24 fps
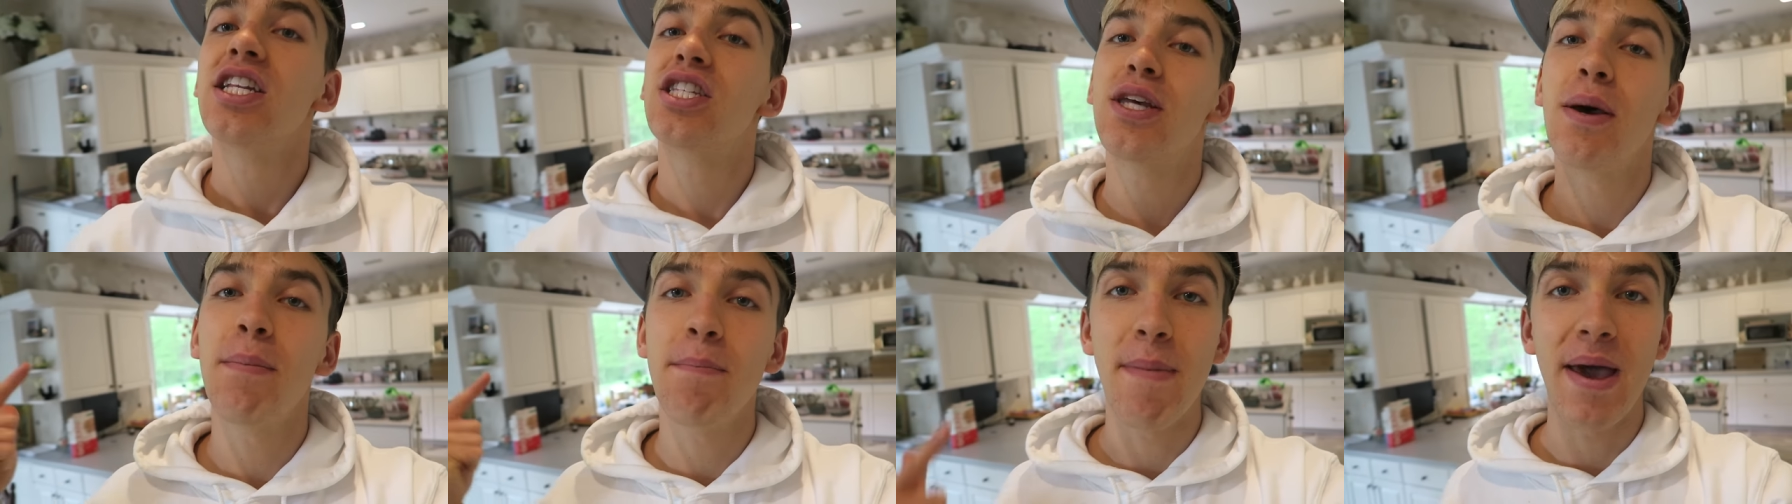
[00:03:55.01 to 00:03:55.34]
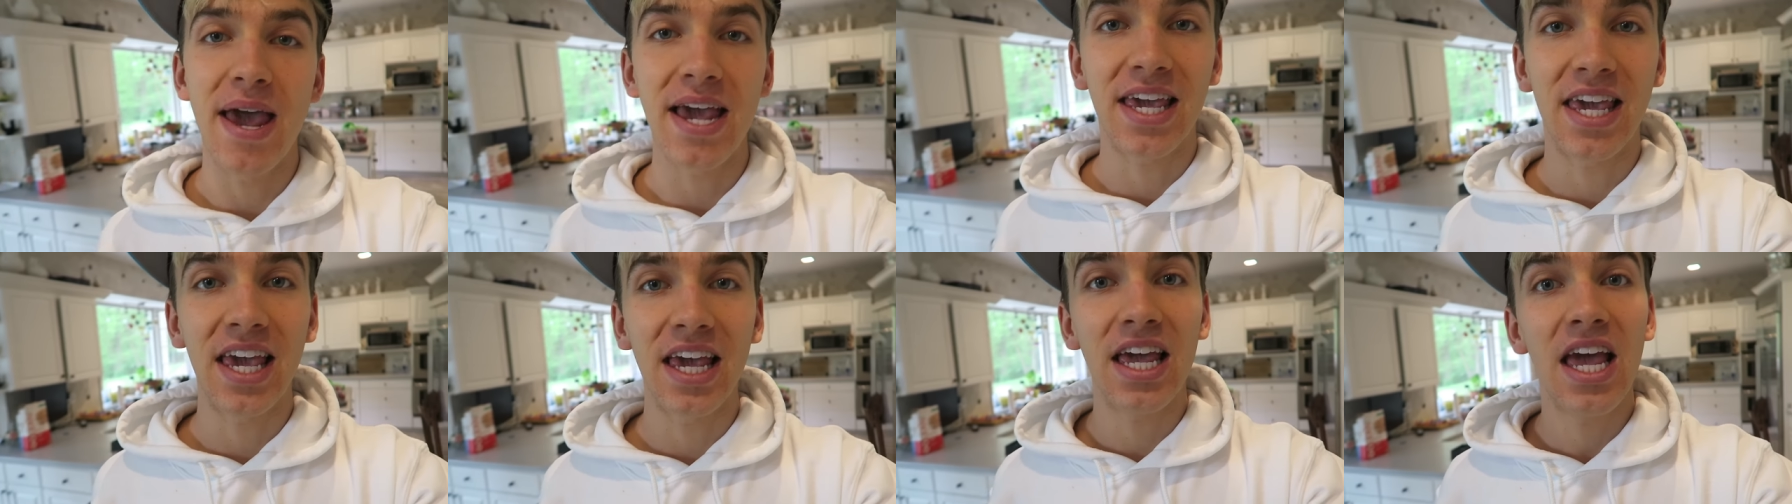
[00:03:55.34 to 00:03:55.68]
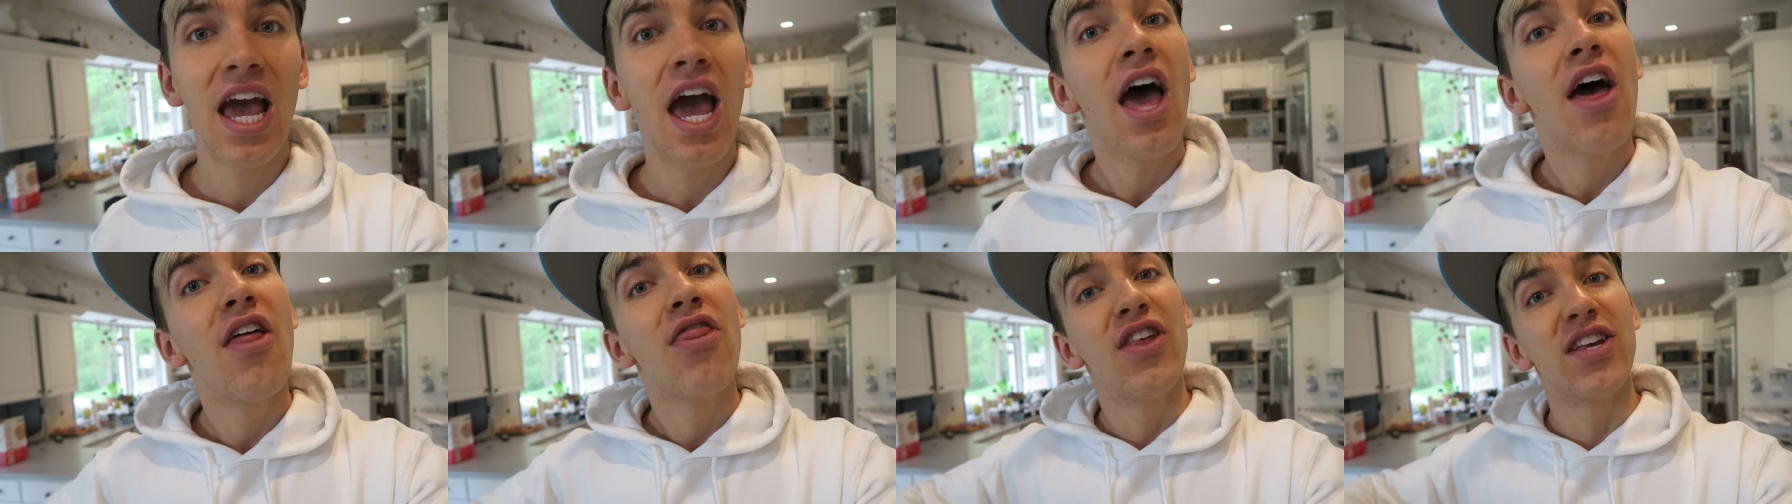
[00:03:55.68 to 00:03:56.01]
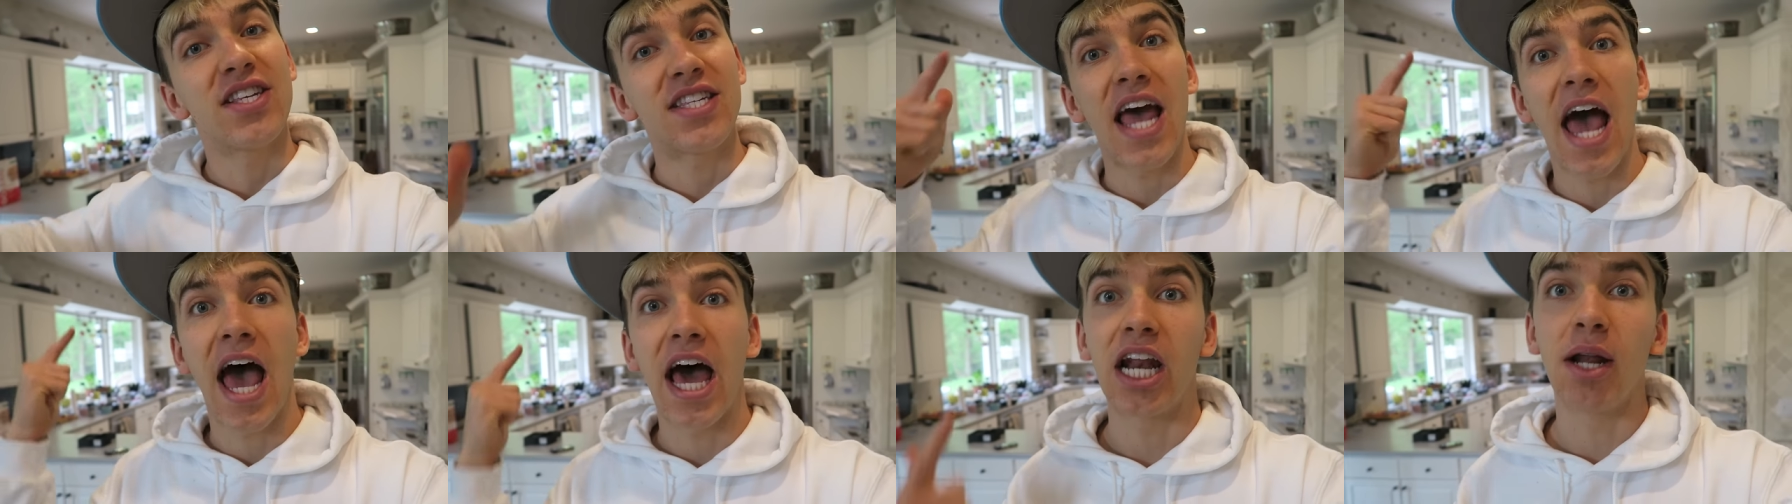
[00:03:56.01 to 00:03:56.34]
to making
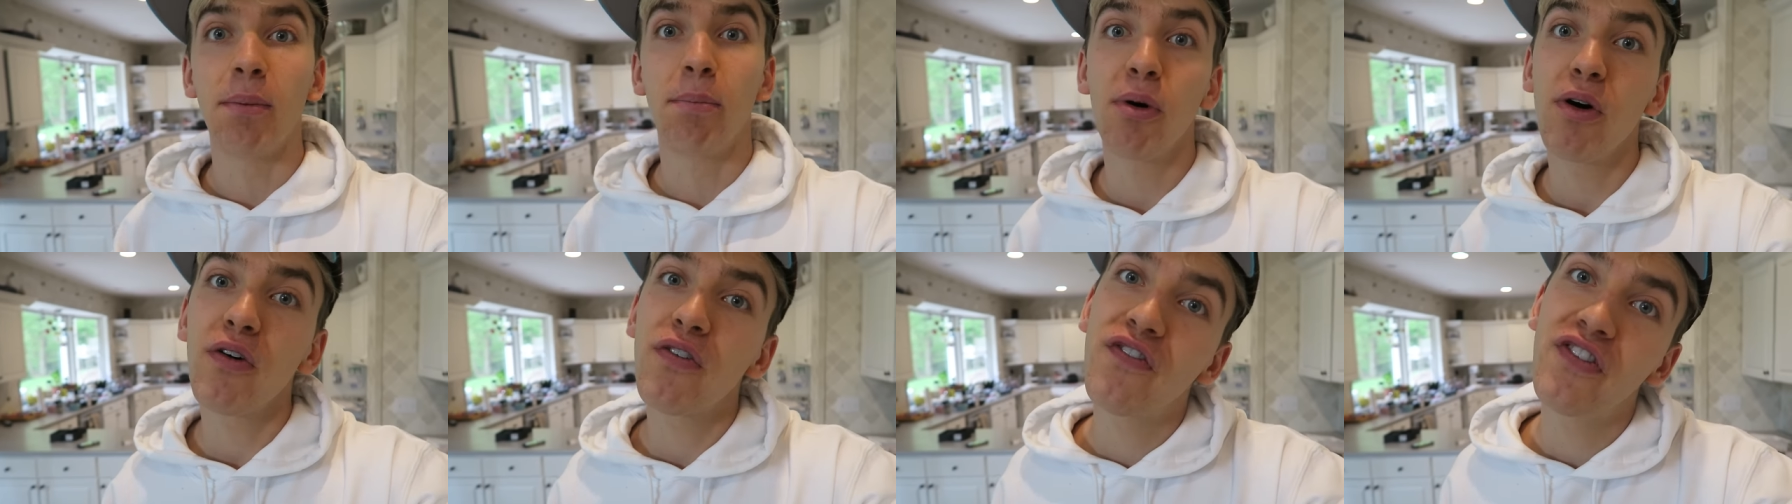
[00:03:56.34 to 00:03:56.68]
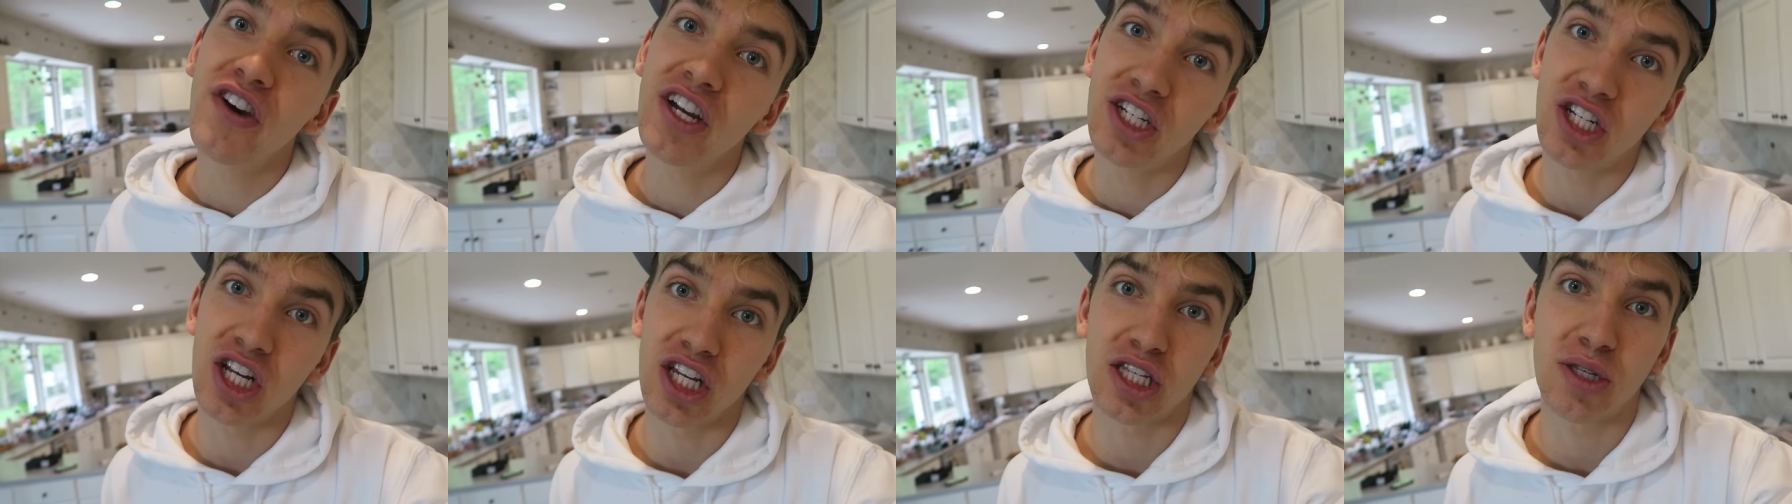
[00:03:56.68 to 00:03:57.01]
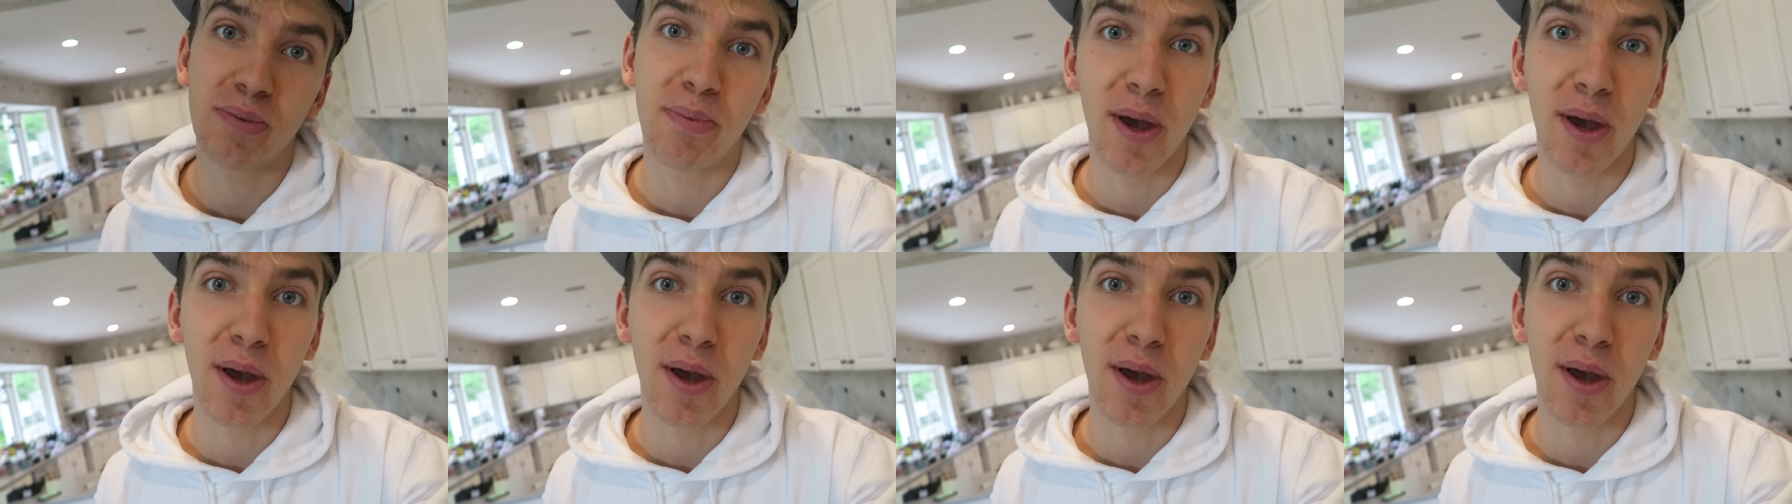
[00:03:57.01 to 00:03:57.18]
this edible fidget